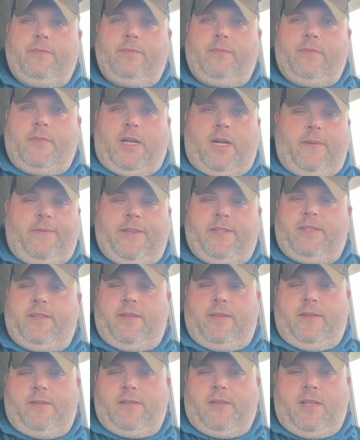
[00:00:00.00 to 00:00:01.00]

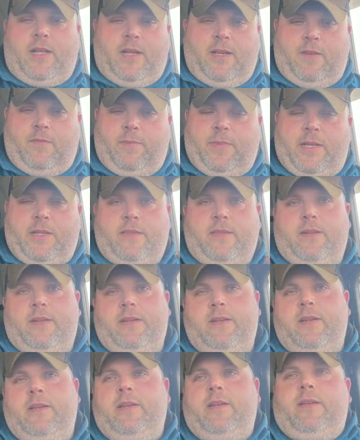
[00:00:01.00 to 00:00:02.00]
Obviously there's a lot of them out there,
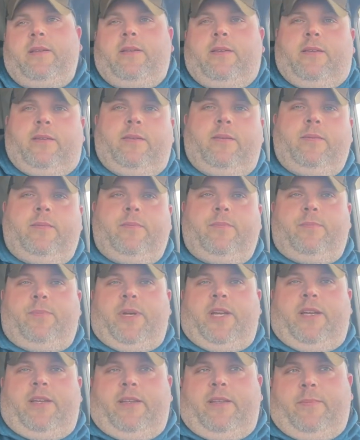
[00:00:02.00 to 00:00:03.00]

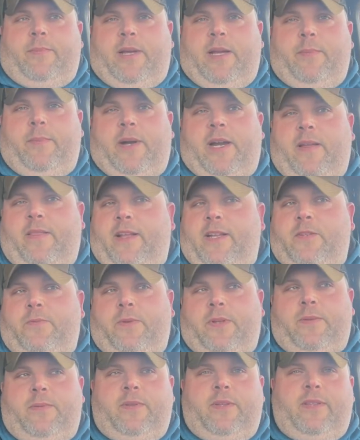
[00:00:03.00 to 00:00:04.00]
but in my mind, that's
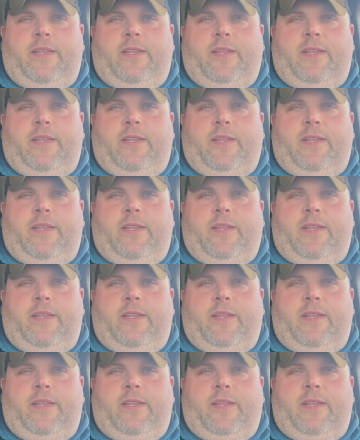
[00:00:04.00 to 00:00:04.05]
what